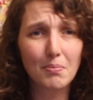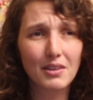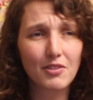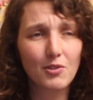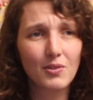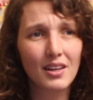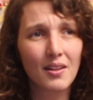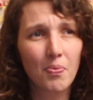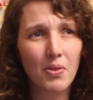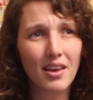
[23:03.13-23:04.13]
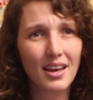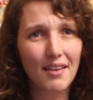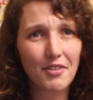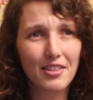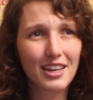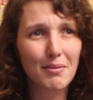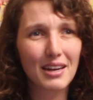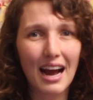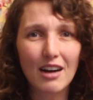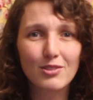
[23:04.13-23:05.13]
But if you think
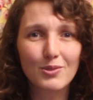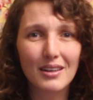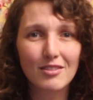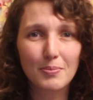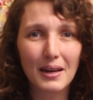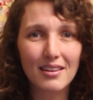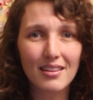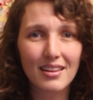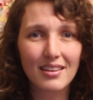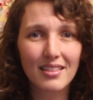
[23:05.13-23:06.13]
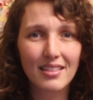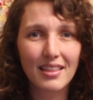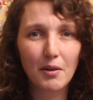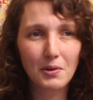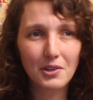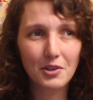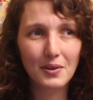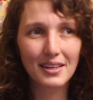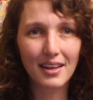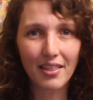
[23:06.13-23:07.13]
about housewives back then, they weren't
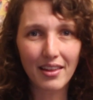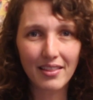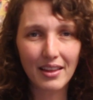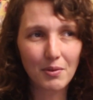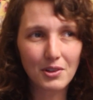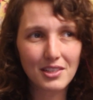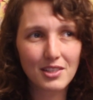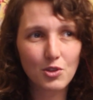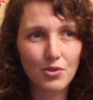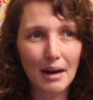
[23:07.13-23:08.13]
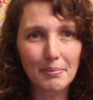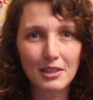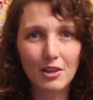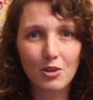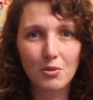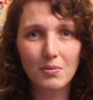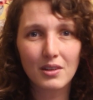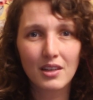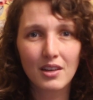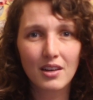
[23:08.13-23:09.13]
doing nothing. They weren't just trapped at
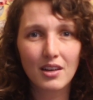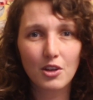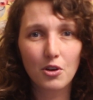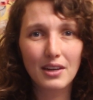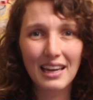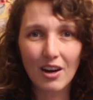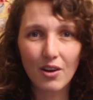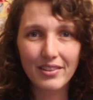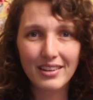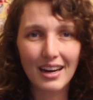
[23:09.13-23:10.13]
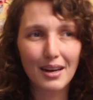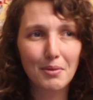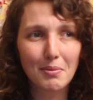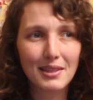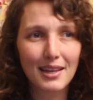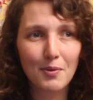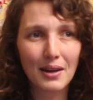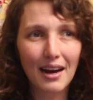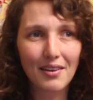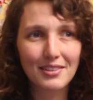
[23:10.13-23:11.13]
home cooking all the time. I mean, they
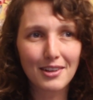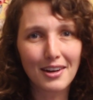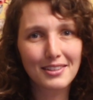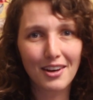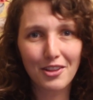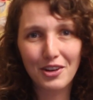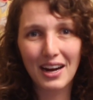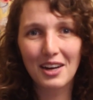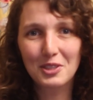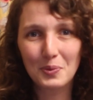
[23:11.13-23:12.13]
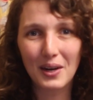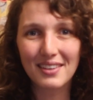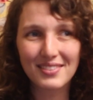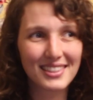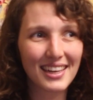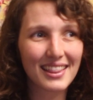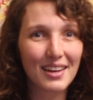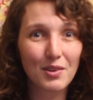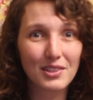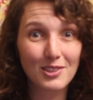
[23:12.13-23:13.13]
went out and talked to other housewives. Like, they
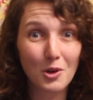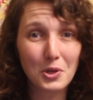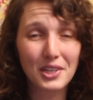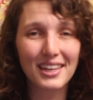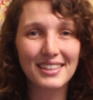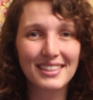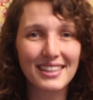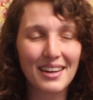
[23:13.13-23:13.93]
were socializing.